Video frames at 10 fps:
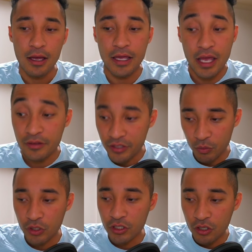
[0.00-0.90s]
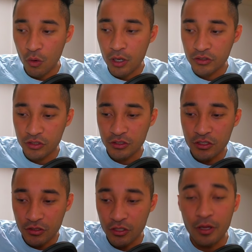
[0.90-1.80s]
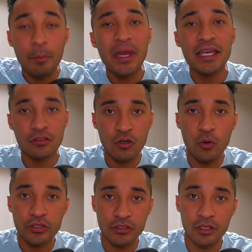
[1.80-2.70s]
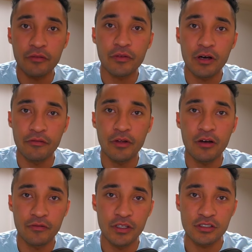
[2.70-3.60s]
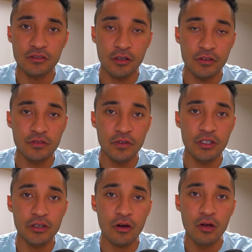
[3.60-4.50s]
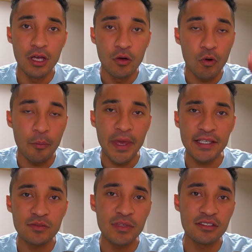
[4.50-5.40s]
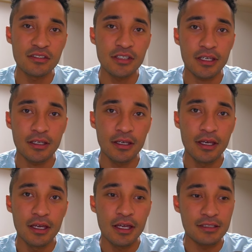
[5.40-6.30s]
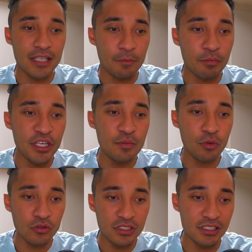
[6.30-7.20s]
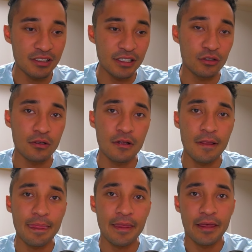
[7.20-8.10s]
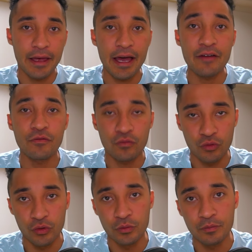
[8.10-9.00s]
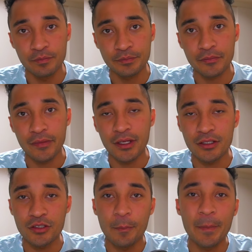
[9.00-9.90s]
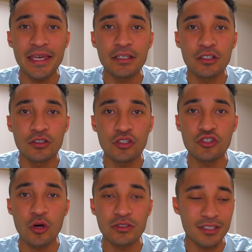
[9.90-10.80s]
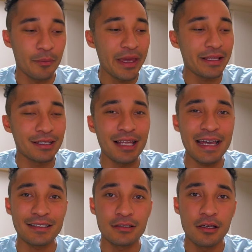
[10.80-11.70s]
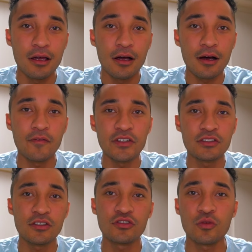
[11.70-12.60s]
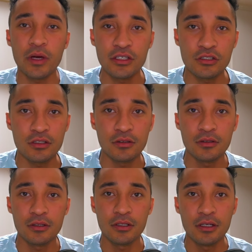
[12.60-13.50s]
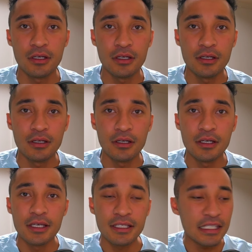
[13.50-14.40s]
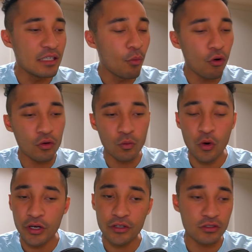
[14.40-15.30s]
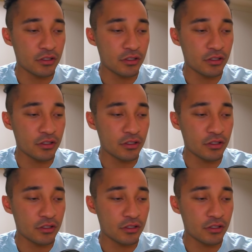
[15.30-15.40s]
and then we're going to go on to the main course of this video. What makes me sick is that people still have room to make jokes, to make light of this situation. Keyboard warriors,